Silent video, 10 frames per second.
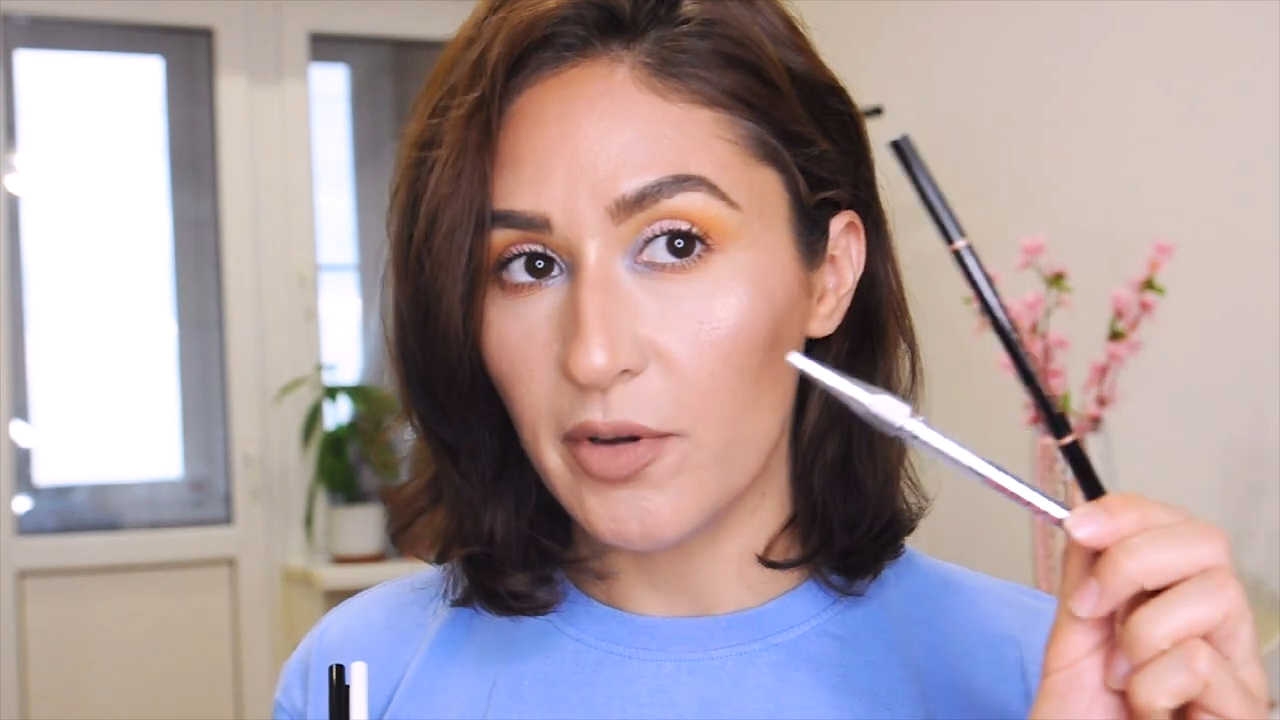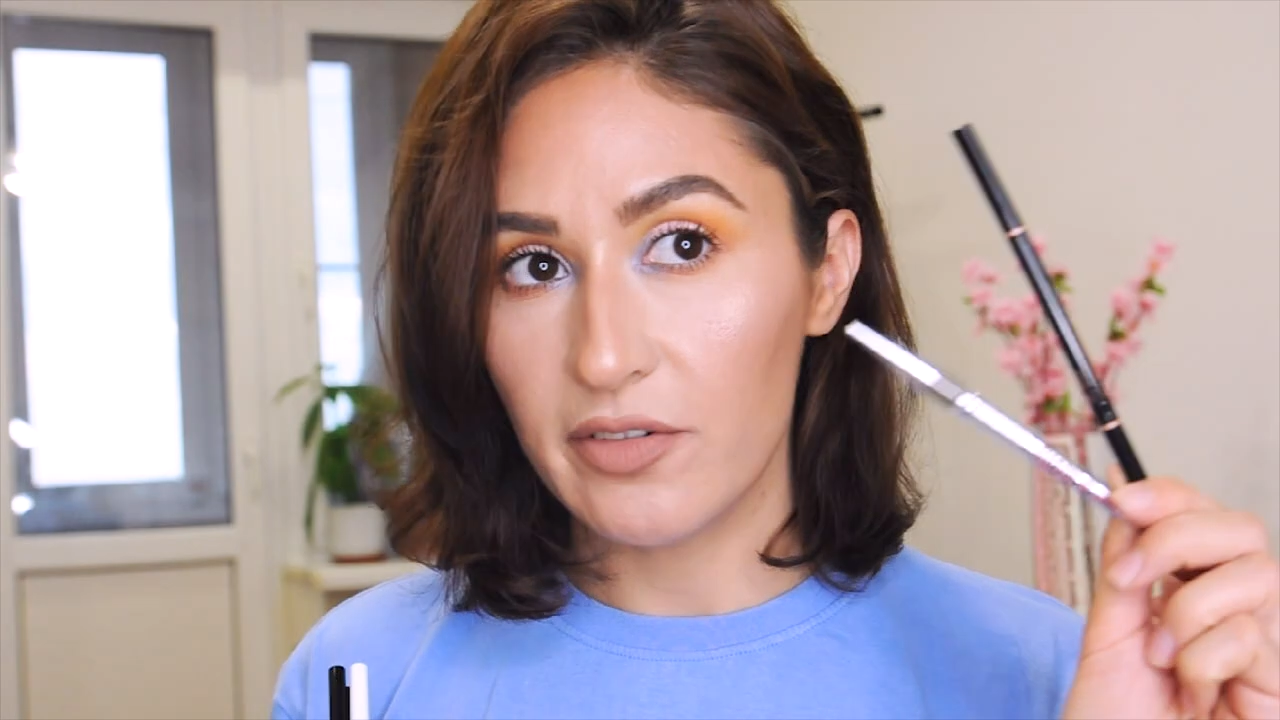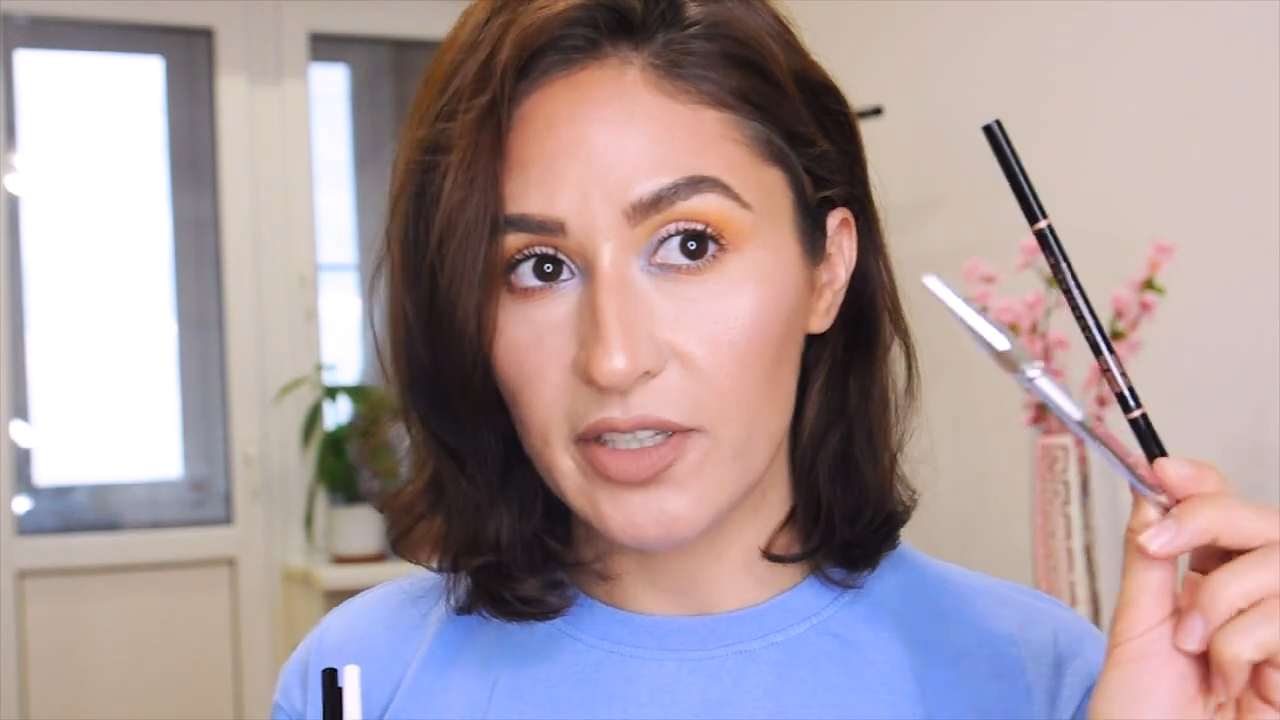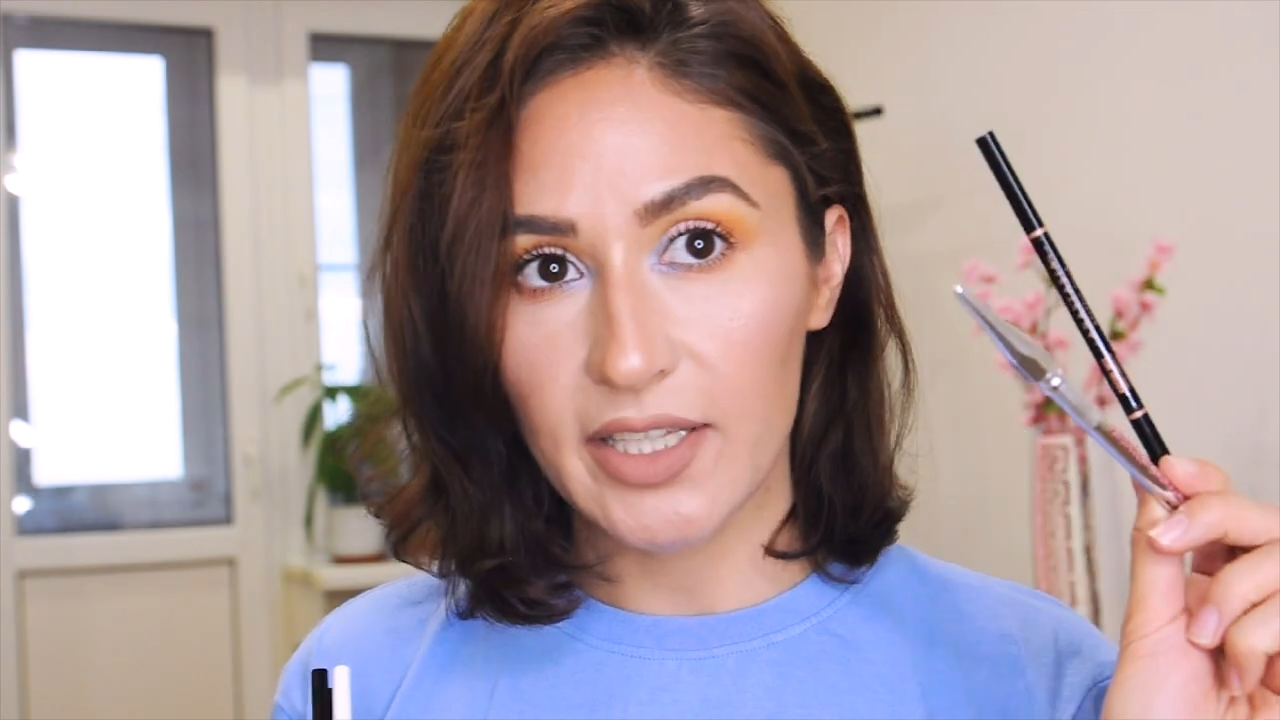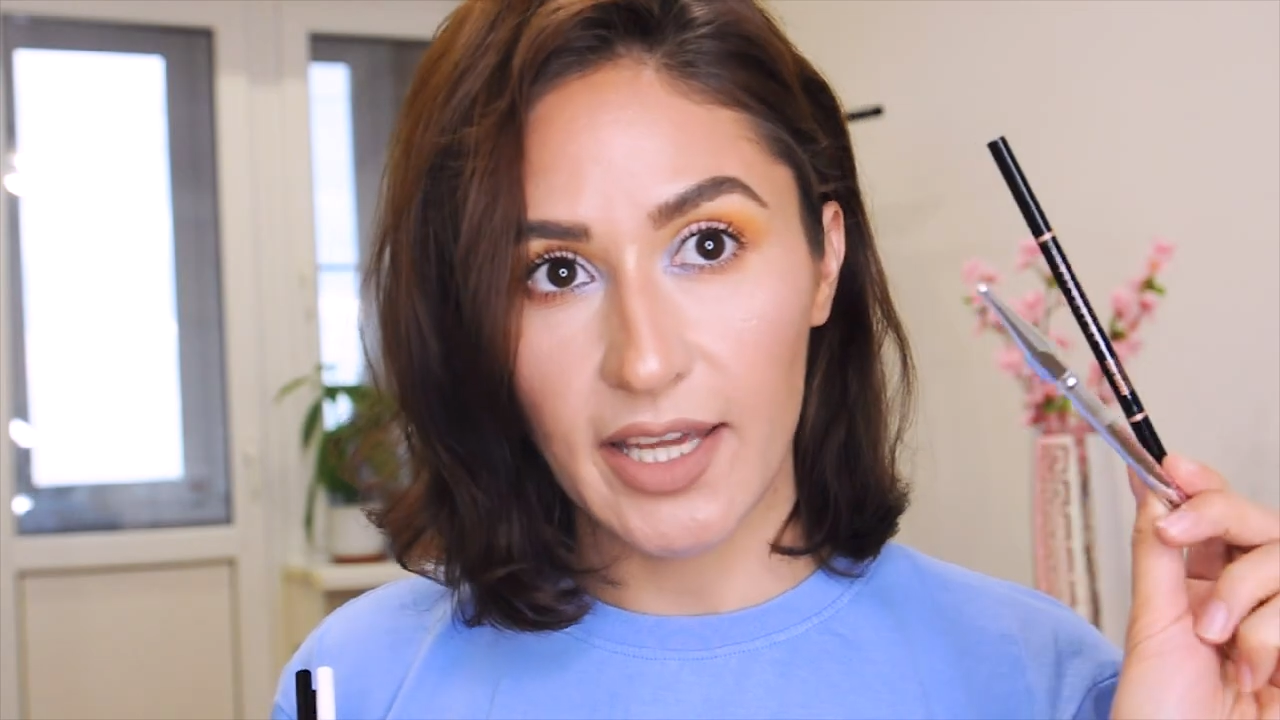
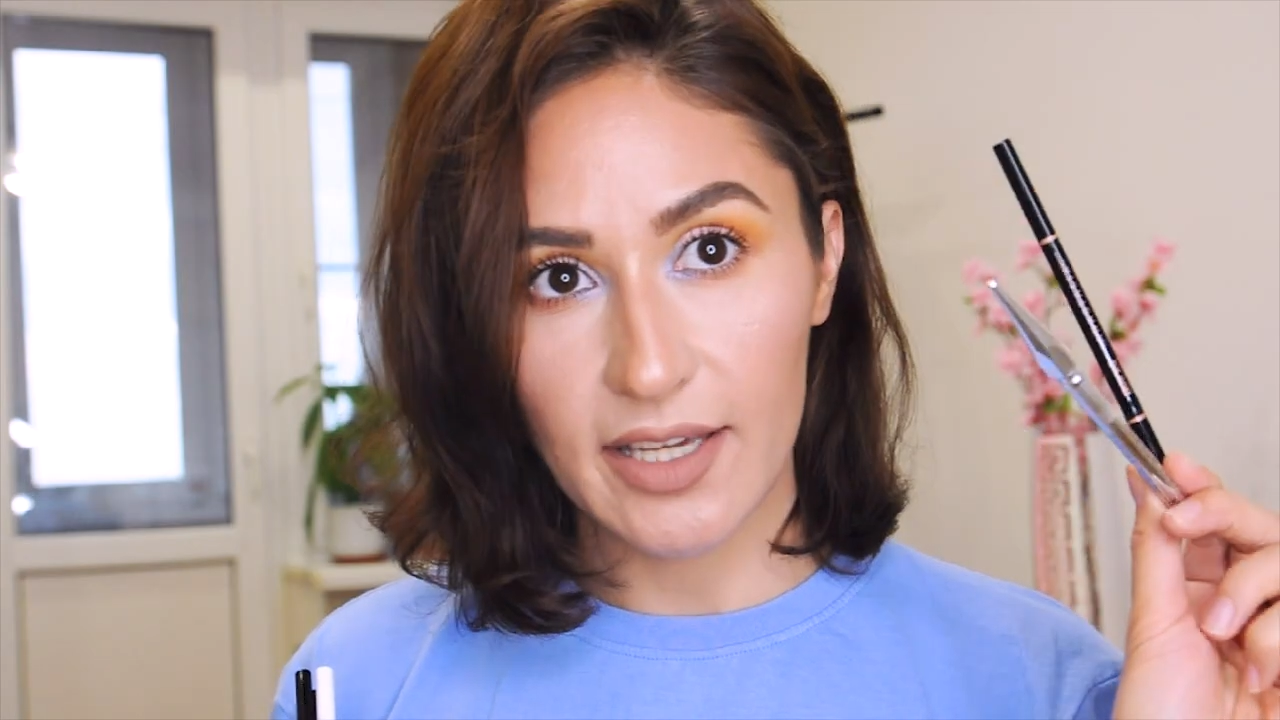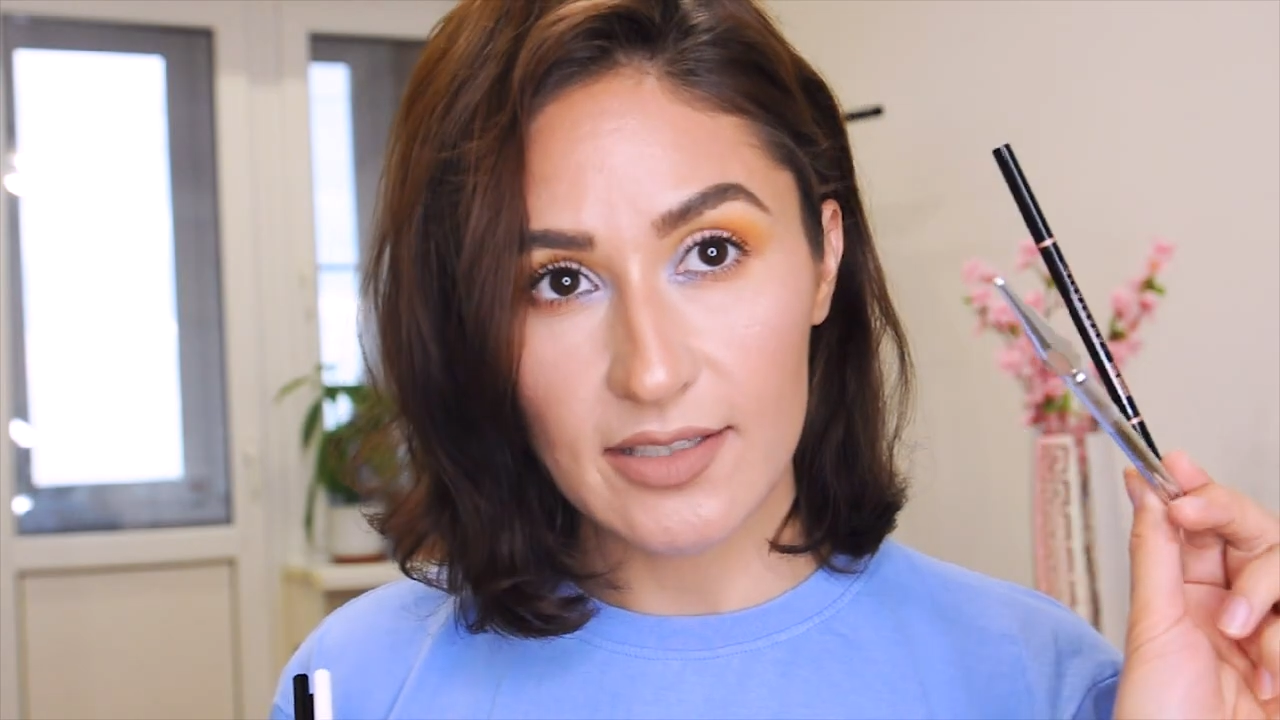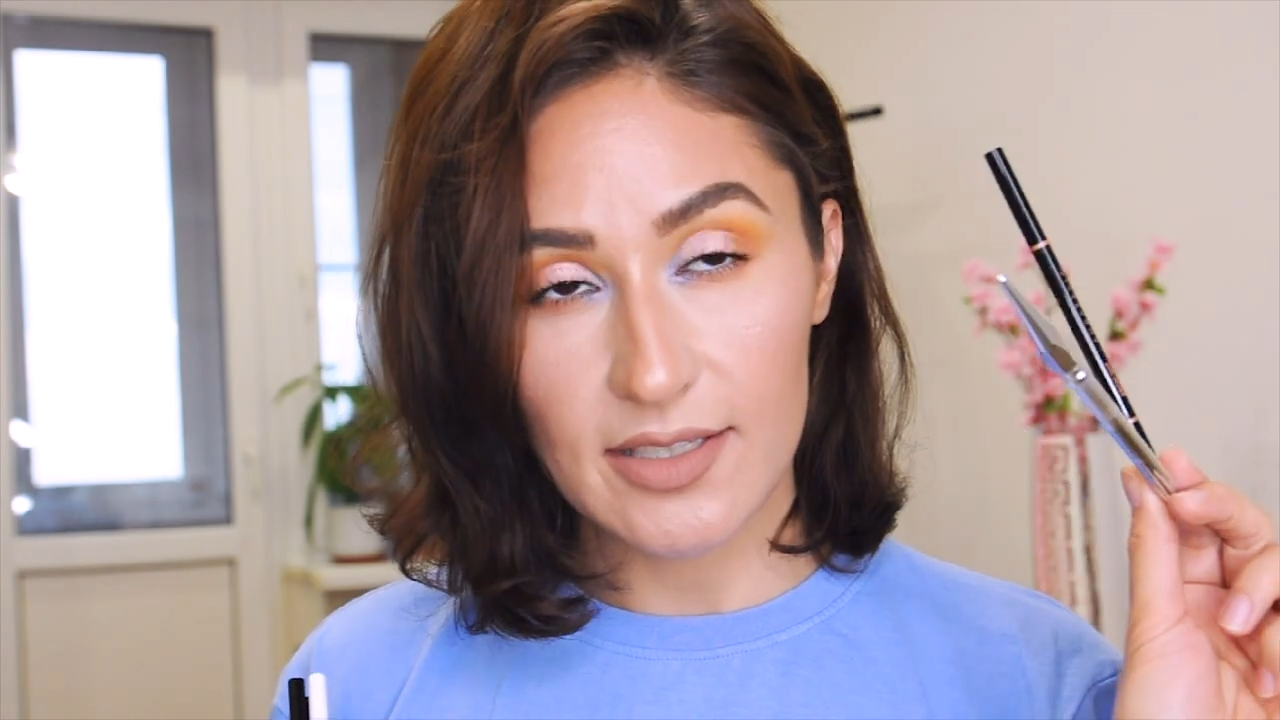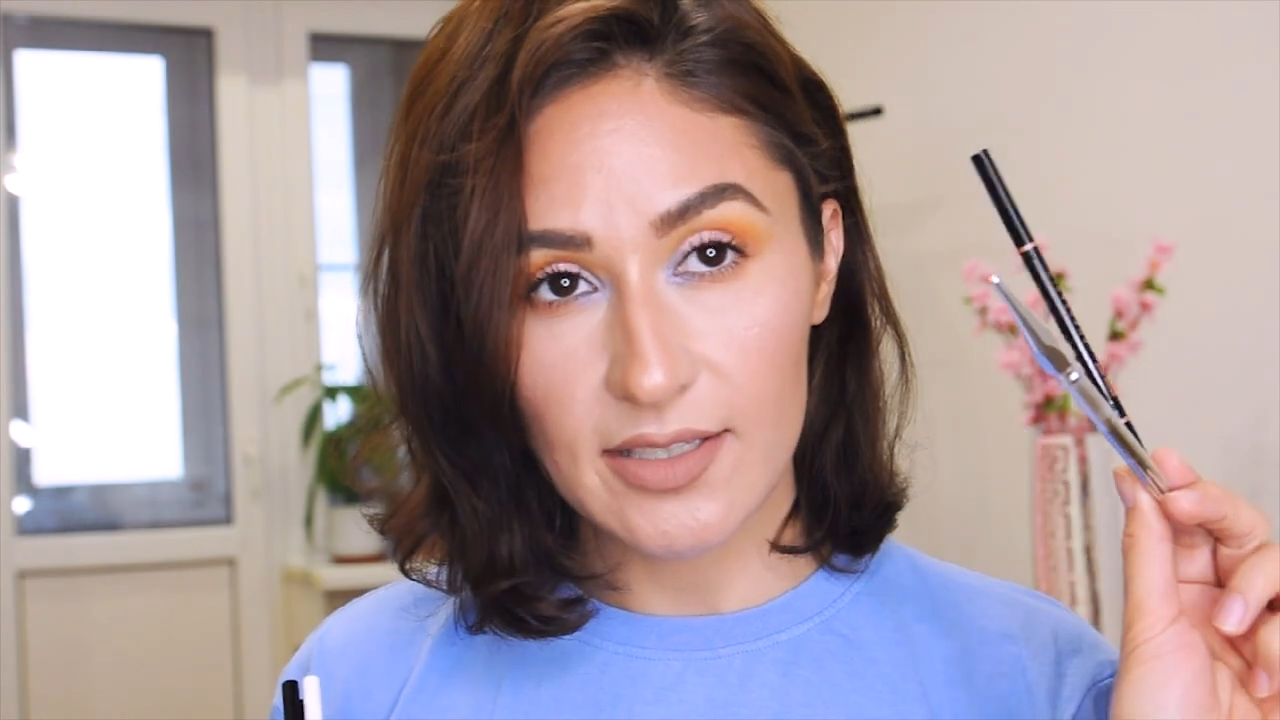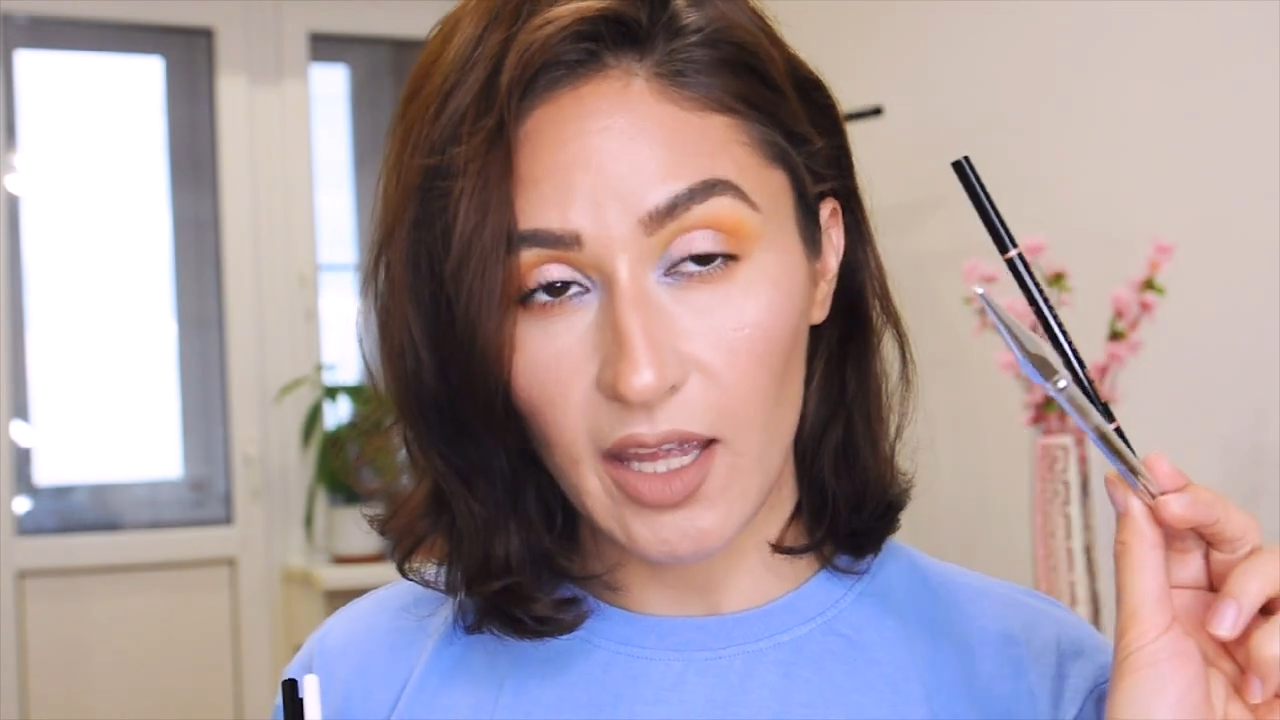Beverly
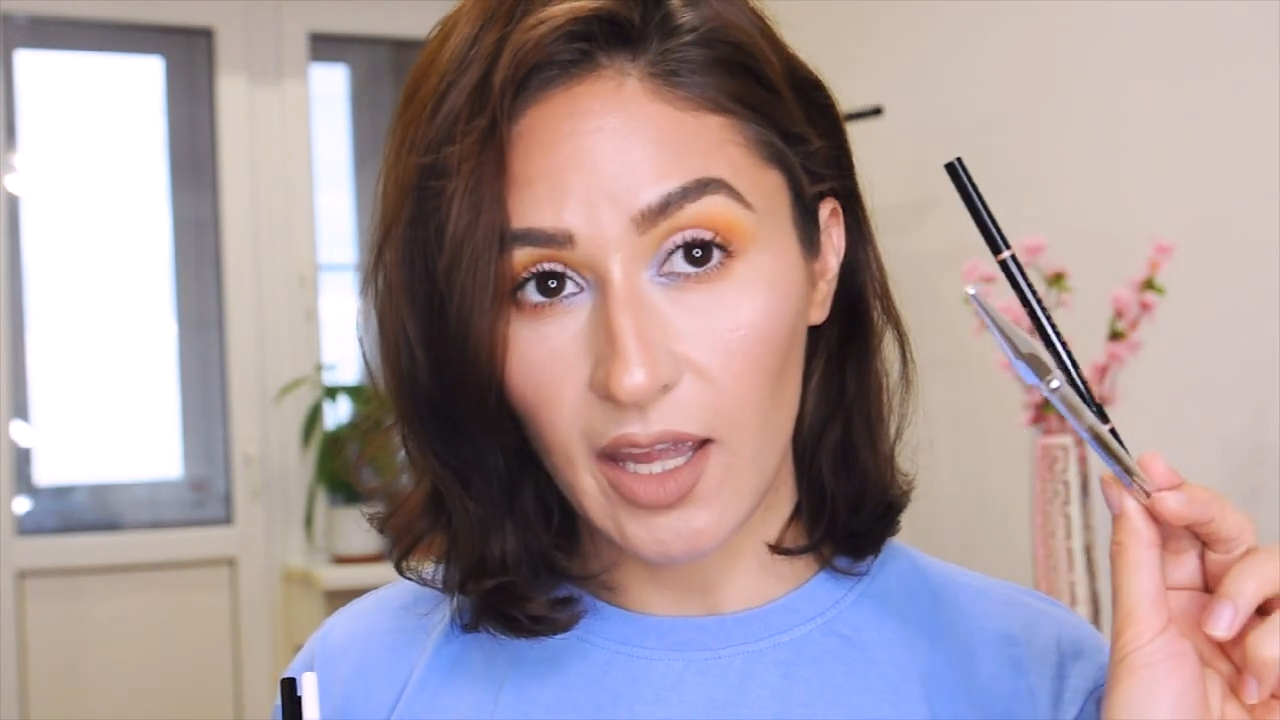Hills